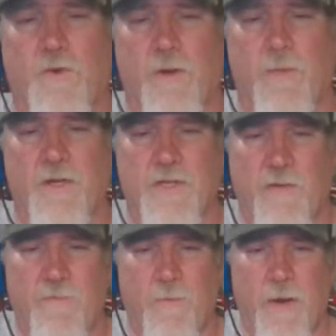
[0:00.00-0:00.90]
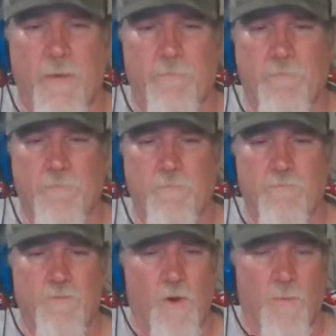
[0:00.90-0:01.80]
pretty much everywhere.
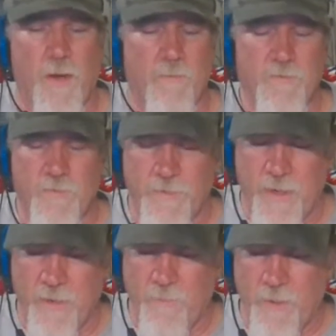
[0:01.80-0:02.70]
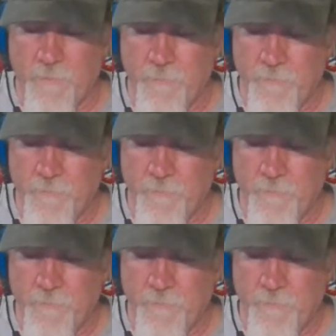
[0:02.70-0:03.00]
No problems with anyone.